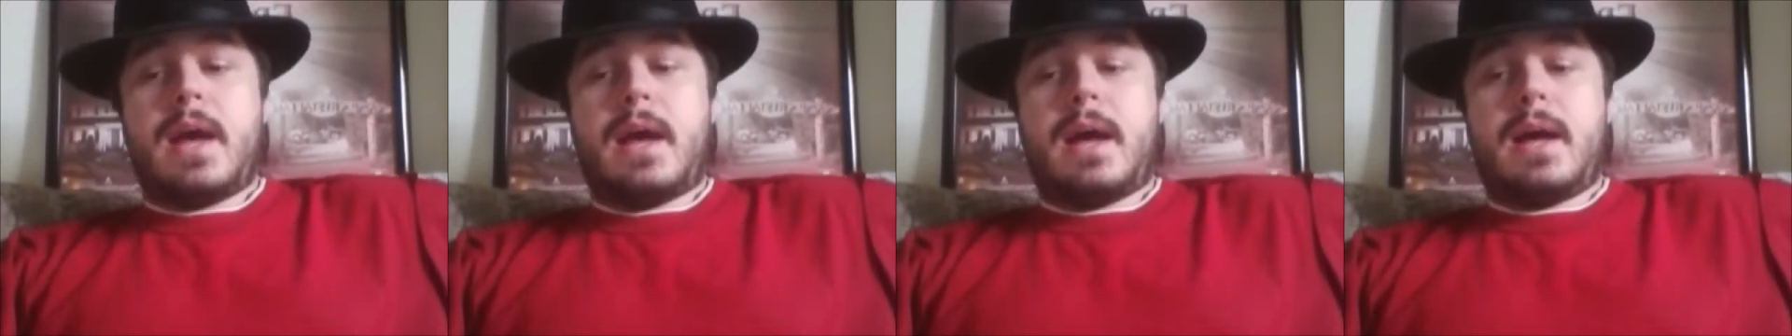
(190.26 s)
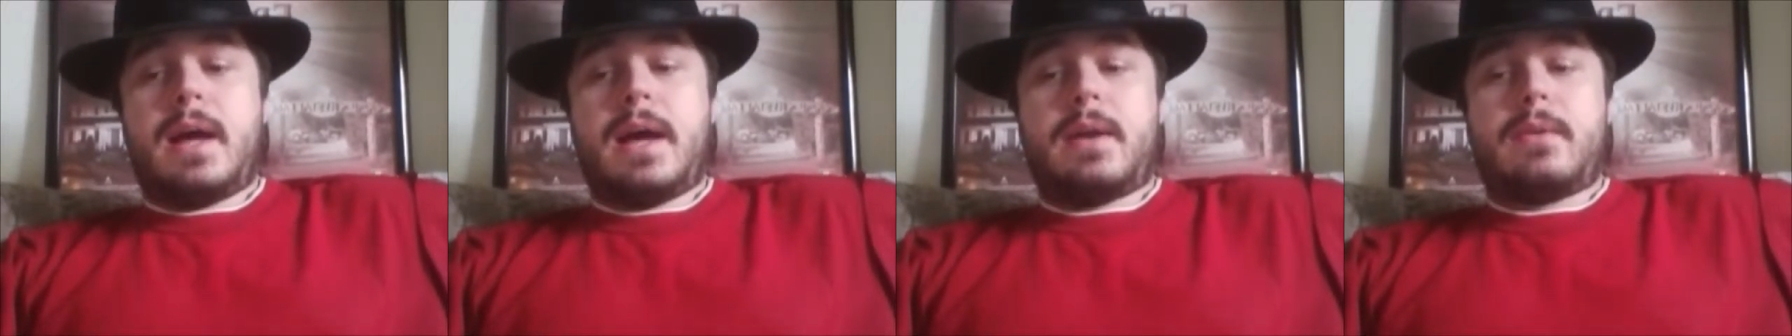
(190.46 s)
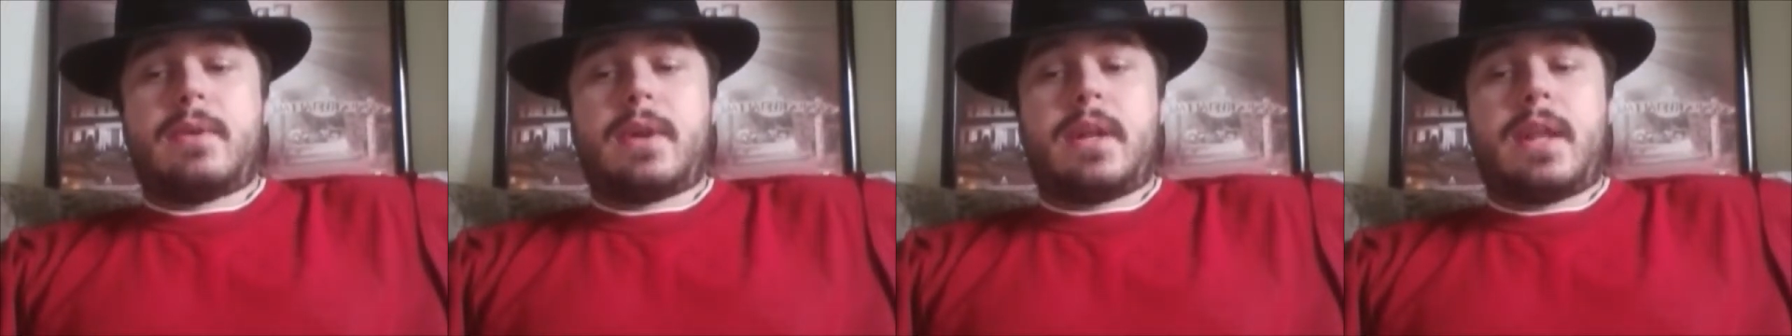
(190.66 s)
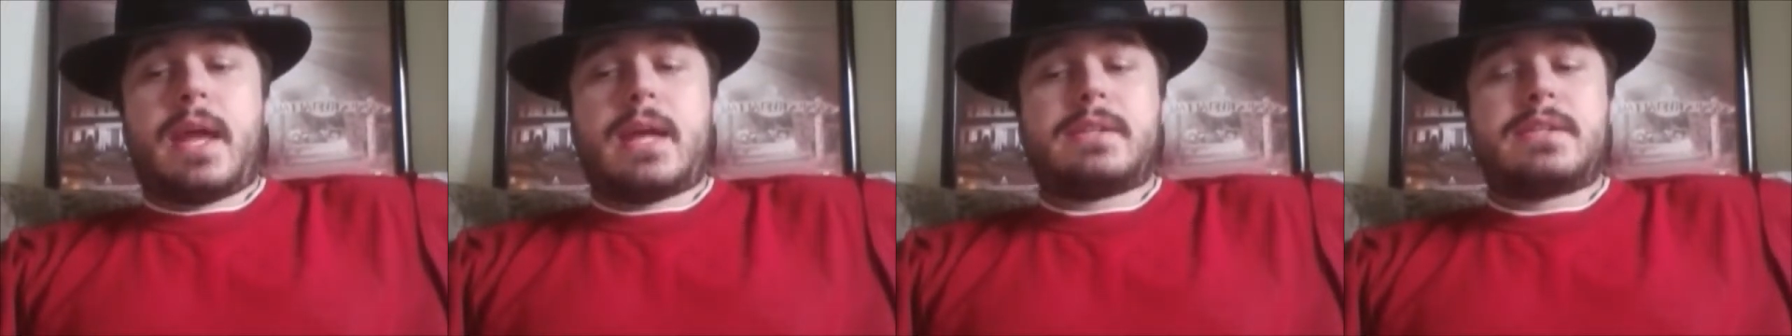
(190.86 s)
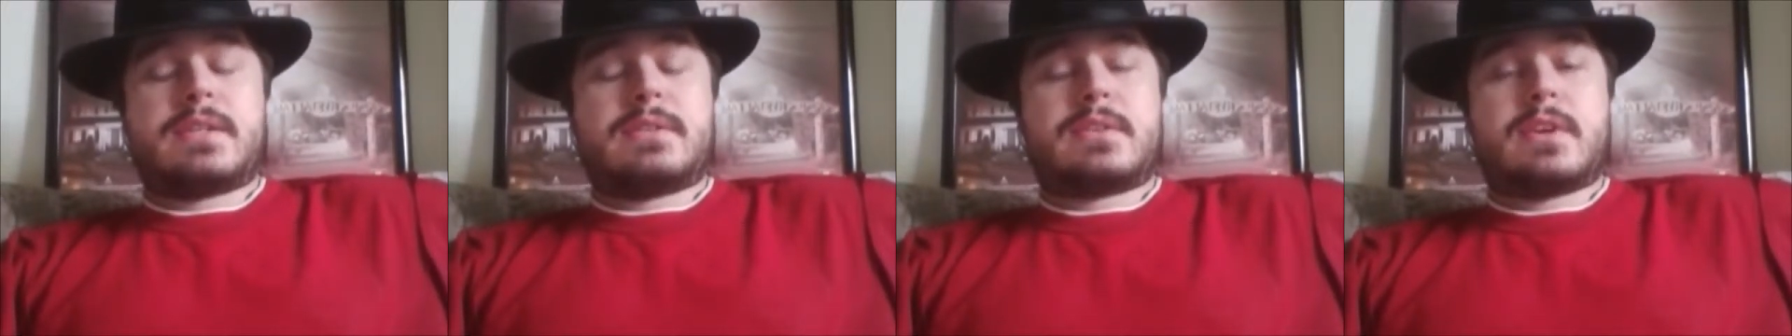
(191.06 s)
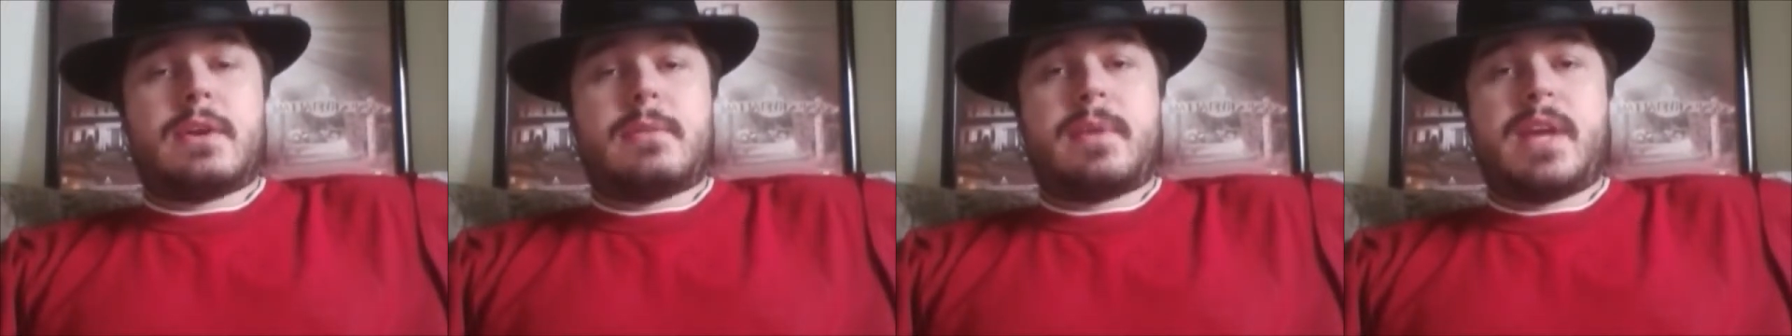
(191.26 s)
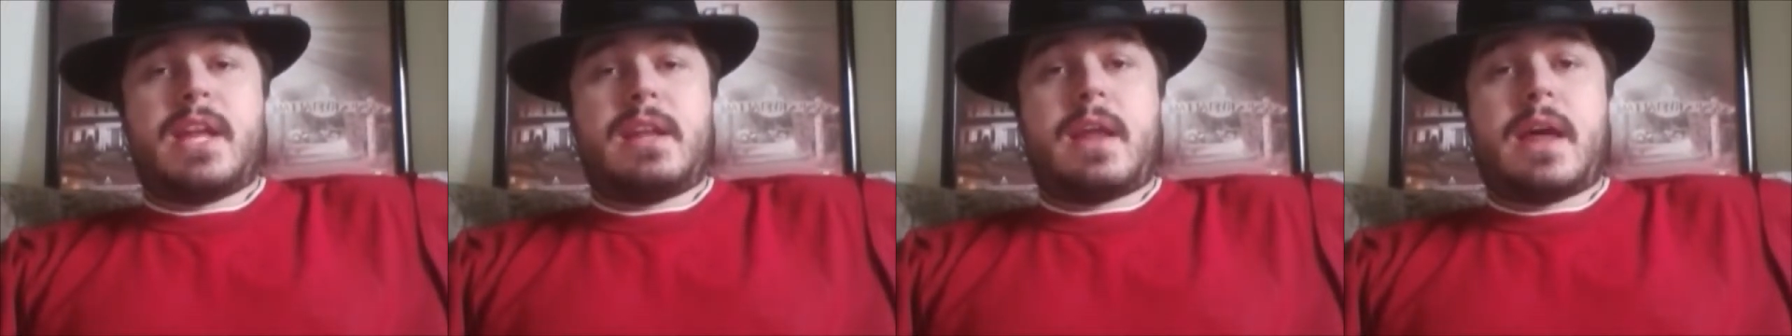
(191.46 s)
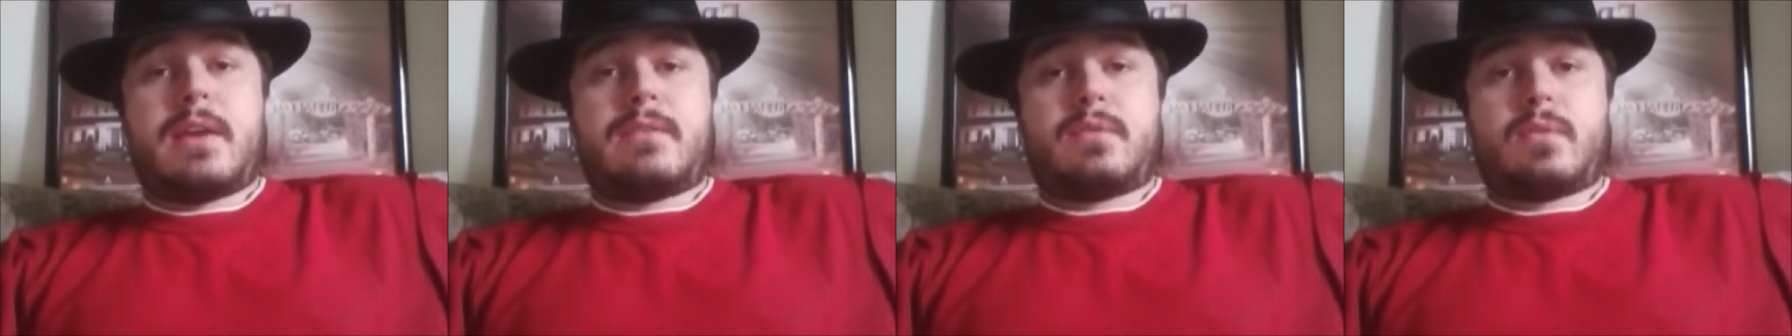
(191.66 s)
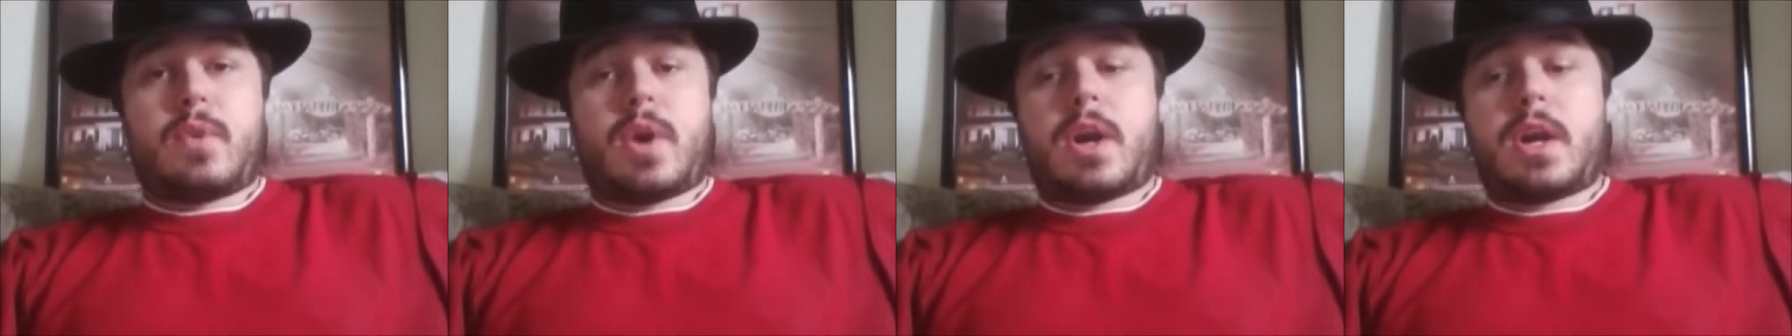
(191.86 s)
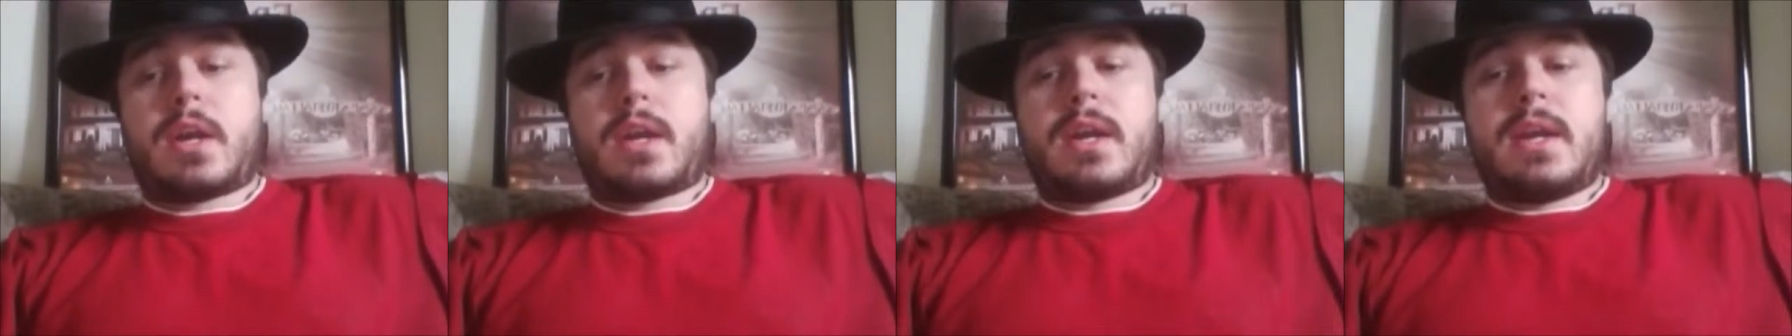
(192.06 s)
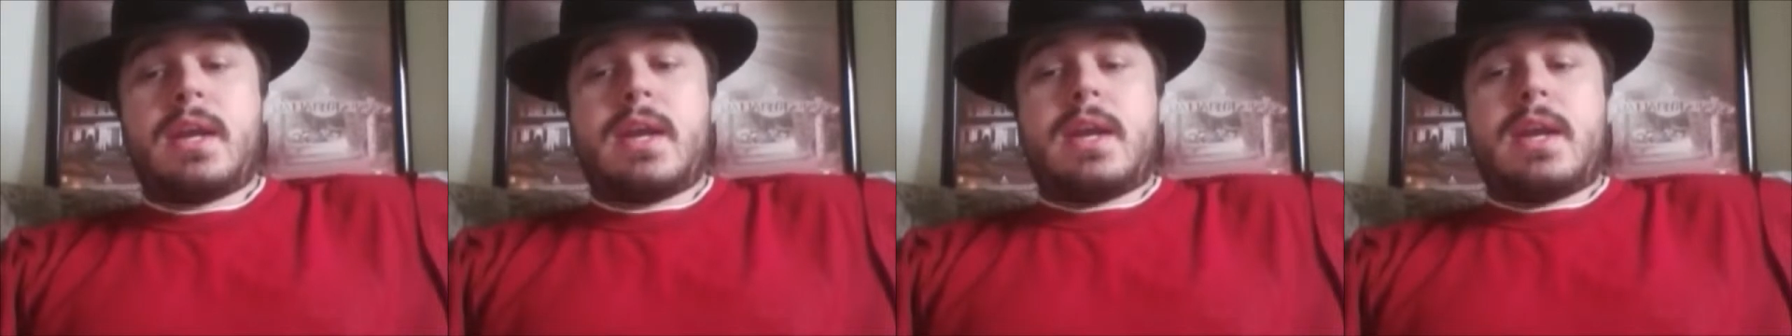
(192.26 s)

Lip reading: I realize it's going to be a lot of work,